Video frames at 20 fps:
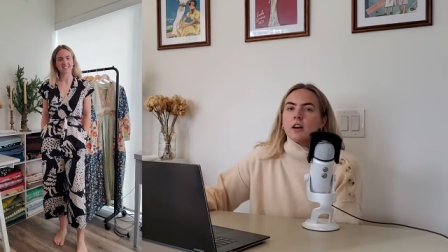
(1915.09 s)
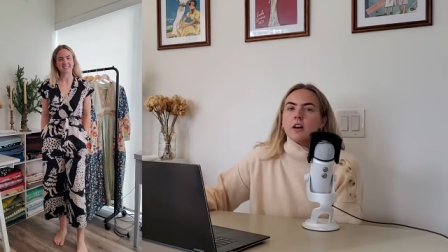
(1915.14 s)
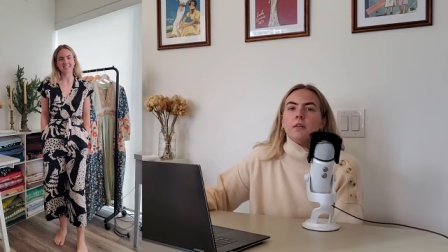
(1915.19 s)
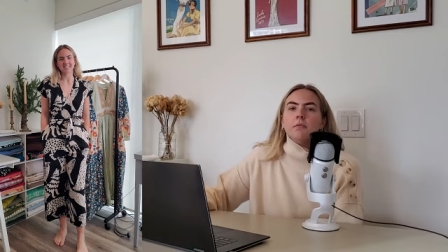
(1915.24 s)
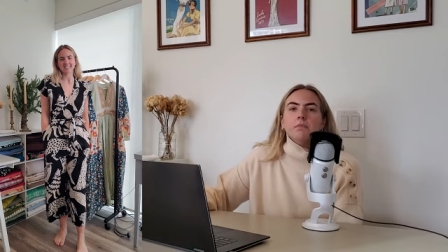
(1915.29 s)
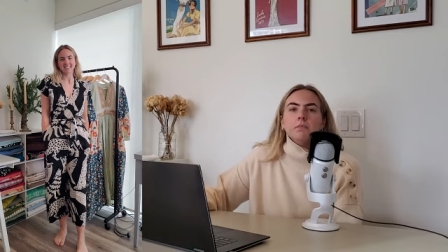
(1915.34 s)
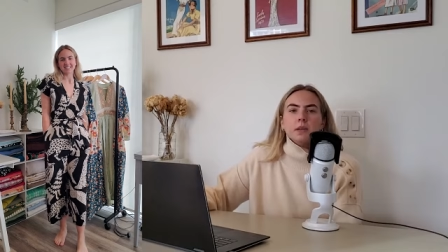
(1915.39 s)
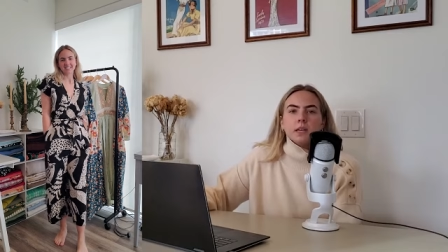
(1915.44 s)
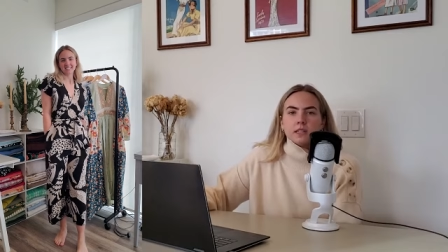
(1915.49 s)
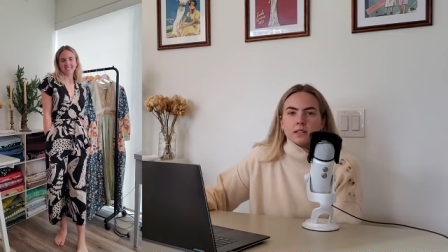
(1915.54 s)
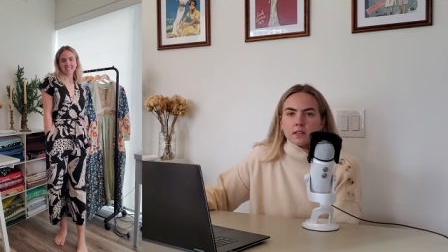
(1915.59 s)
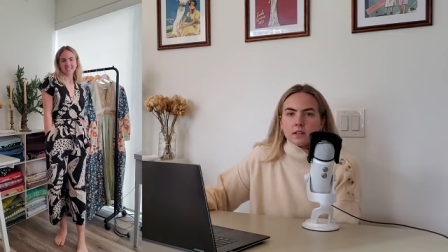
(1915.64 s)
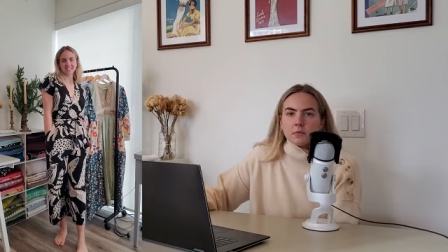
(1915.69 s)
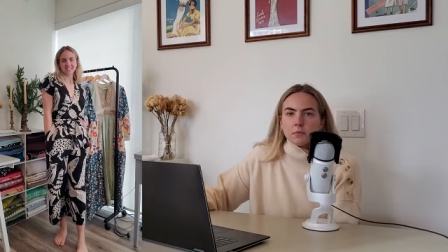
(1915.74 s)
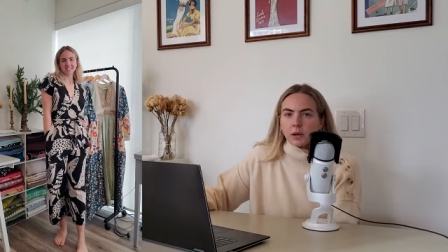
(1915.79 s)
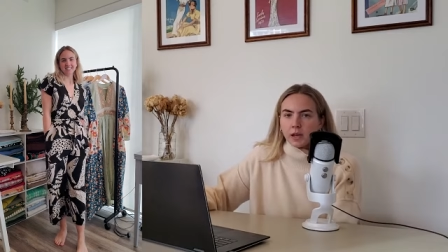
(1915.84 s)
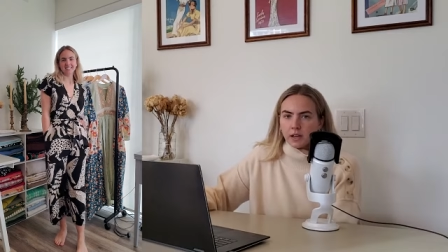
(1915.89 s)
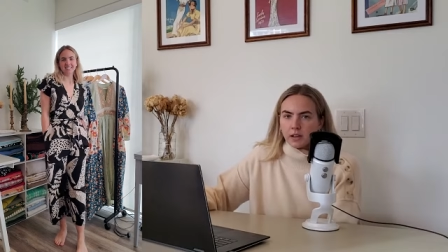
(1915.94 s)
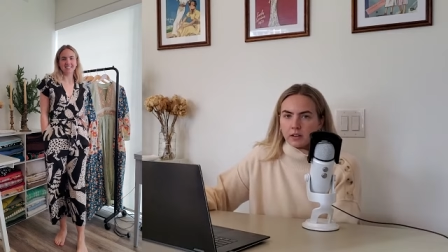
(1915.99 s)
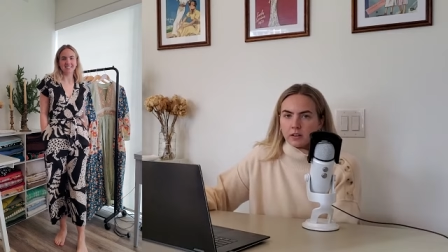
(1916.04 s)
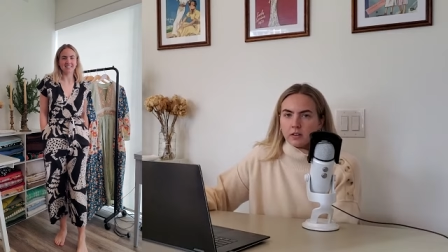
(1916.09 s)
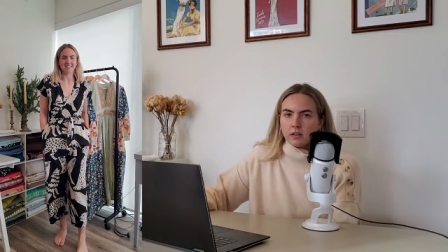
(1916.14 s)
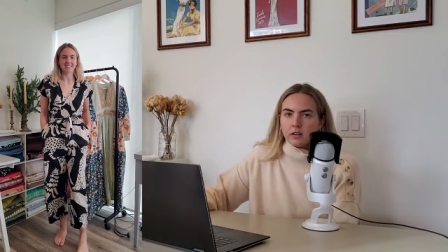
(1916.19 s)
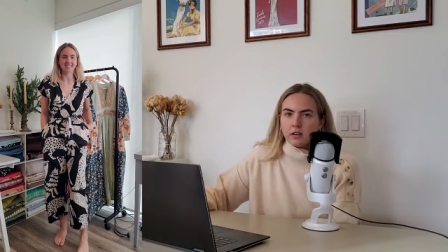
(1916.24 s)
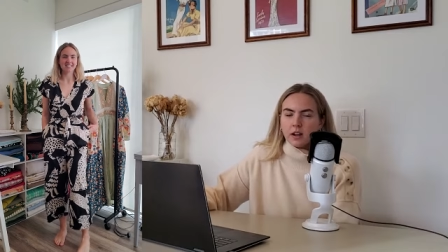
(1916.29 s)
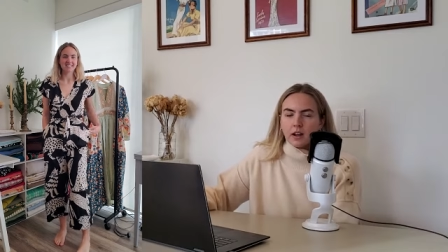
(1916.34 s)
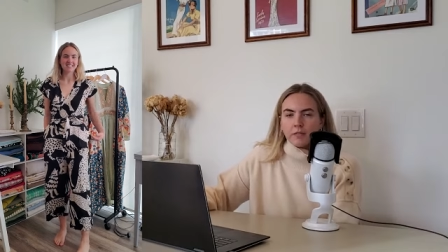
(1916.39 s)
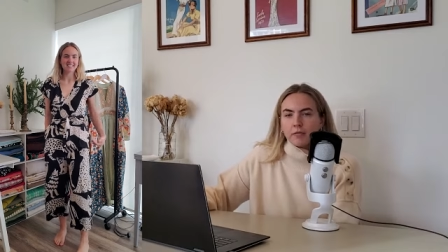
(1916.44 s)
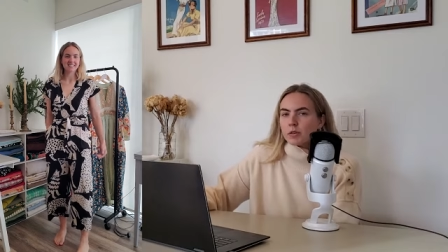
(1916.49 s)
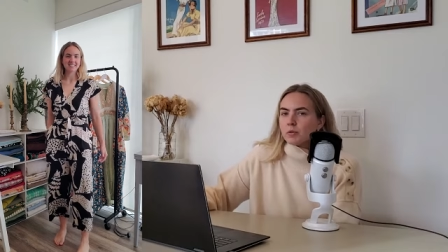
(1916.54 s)
Amazing
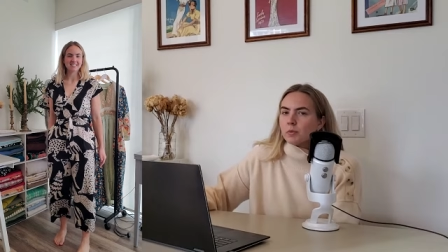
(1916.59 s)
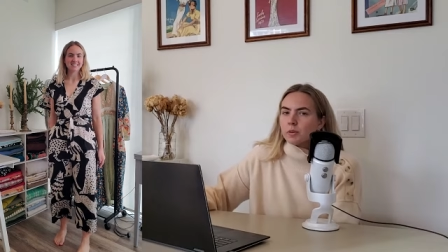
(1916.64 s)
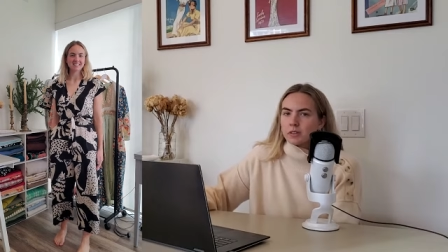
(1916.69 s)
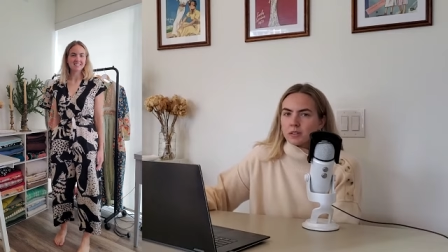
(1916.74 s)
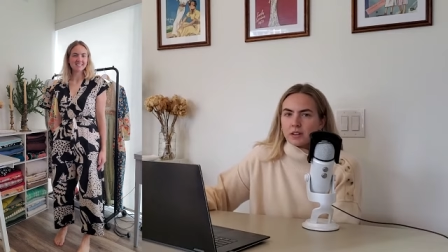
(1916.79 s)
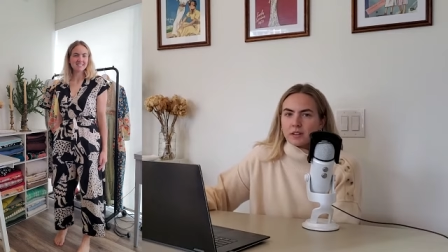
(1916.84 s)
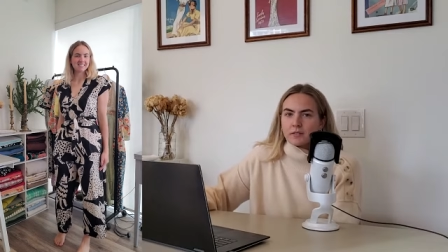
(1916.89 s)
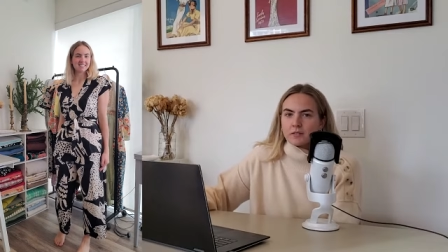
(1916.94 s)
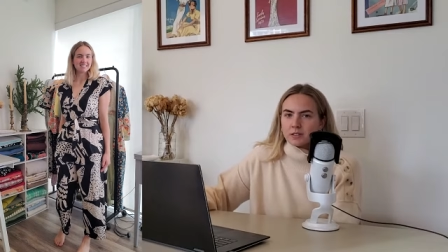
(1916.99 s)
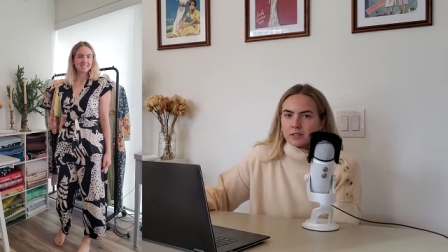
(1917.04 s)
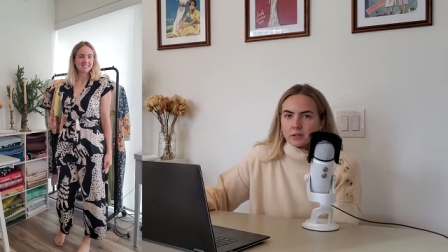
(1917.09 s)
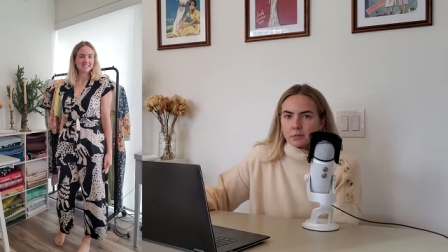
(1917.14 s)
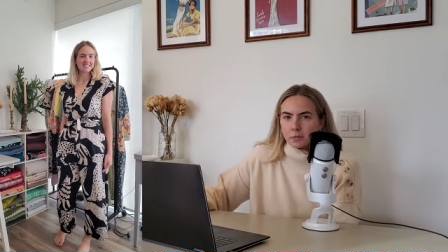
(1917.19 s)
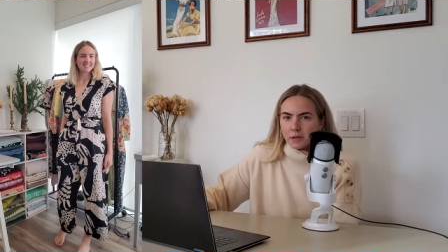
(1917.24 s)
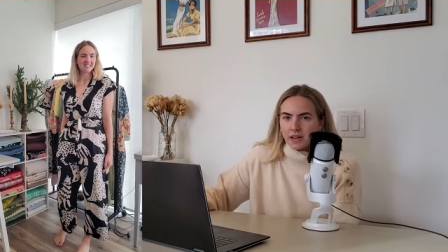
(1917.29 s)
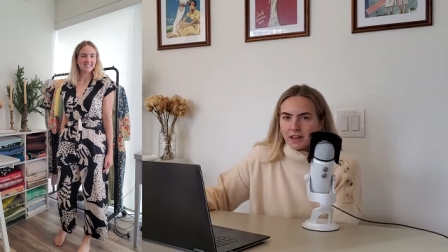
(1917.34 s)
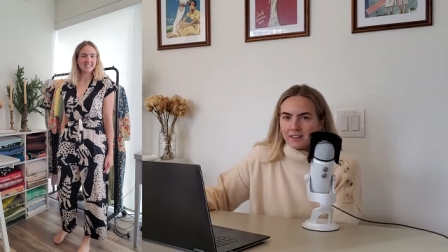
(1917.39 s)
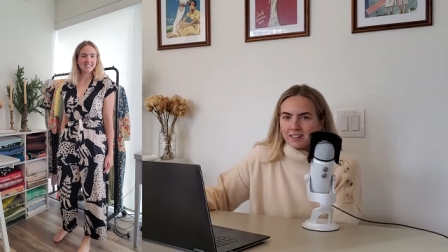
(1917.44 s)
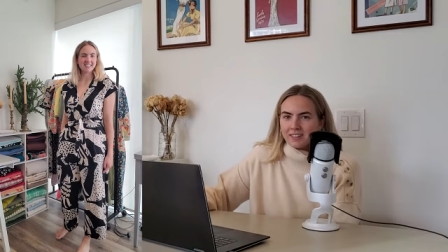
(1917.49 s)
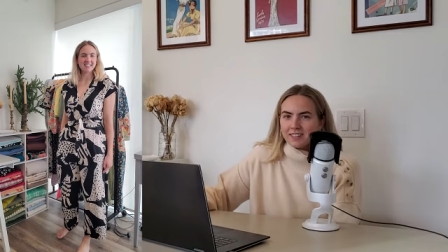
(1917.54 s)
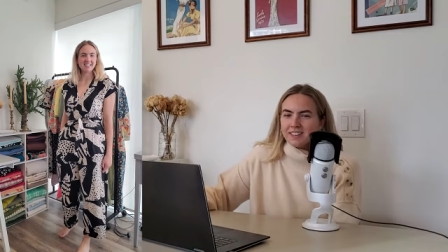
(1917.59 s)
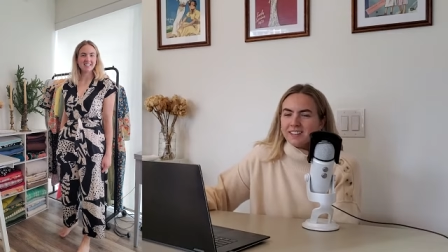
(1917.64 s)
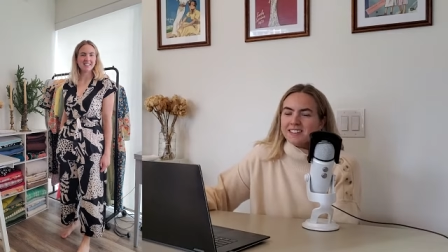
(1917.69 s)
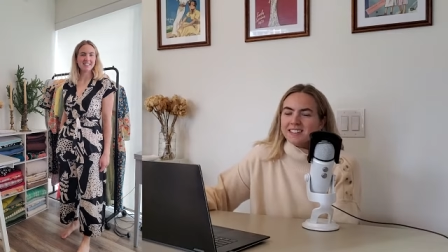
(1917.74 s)
pattern. Everyone loves this pattern.